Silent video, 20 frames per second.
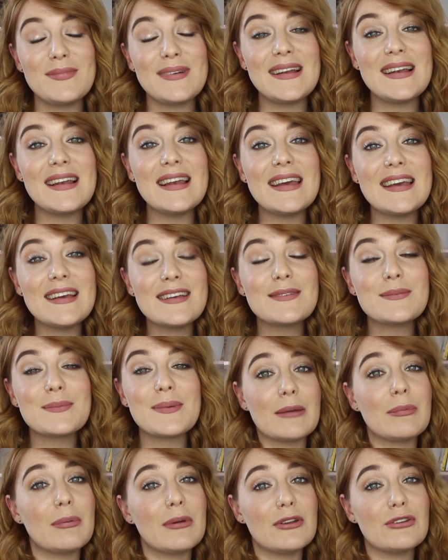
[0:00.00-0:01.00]
please
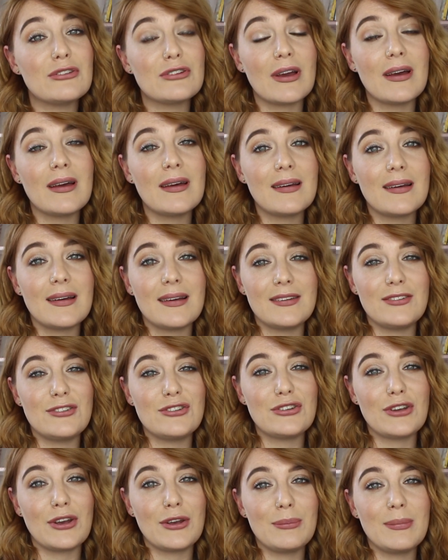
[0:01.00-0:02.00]
take a picture and
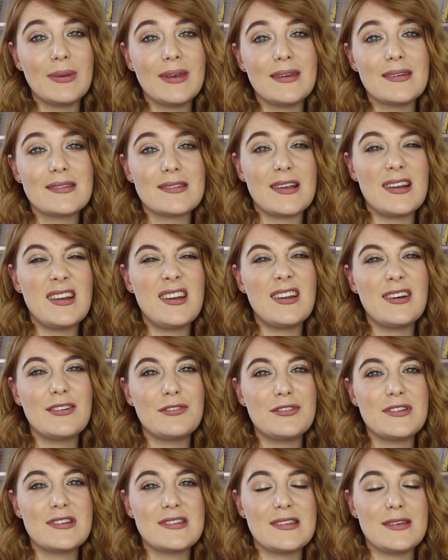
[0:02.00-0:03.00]
show me, because I
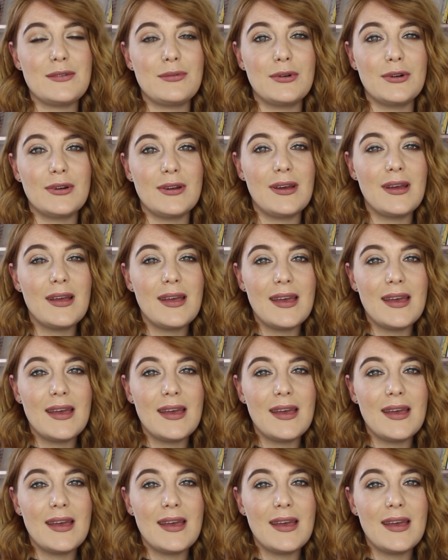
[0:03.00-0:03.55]
love to see what